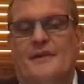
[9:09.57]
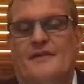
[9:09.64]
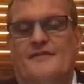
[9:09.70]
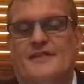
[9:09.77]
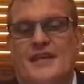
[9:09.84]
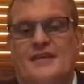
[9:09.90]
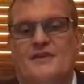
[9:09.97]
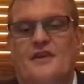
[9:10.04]
of
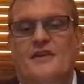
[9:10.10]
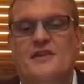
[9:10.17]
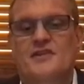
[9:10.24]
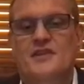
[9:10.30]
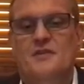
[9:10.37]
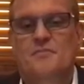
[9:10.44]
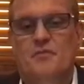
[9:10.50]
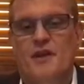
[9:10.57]

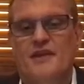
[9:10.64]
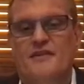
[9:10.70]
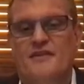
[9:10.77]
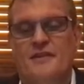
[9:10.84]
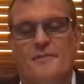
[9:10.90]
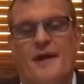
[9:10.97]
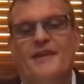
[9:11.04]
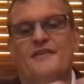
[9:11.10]
technology that brings
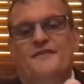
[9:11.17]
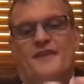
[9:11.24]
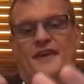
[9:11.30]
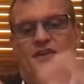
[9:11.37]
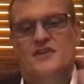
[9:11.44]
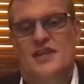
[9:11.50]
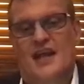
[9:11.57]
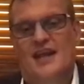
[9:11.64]
the base
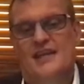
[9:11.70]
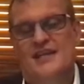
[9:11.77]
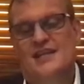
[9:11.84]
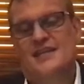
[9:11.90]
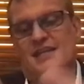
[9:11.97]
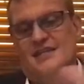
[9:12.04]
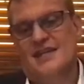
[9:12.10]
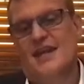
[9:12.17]
functionality
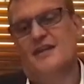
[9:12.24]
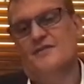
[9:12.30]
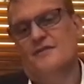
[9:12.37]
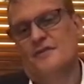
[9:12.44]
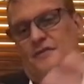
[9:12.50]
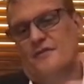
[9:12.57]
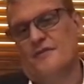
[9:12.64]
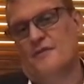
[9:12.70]
and the data
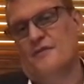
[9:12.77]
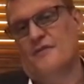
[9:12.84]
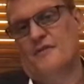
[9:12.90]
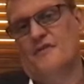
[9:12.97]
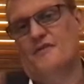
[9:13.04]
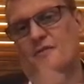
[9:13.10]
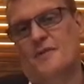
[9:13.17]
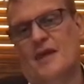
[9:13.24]
and the
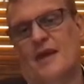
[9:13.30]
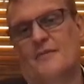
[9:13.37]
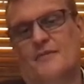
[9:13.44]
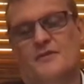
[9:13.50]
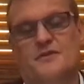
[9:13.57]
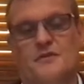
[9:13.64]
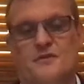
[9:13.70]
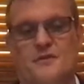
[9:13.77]
resources to be able
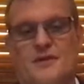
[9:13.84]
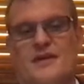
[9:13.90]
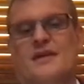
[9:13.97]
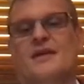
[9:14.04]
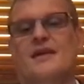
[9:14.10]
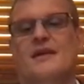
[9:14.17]
to, uh,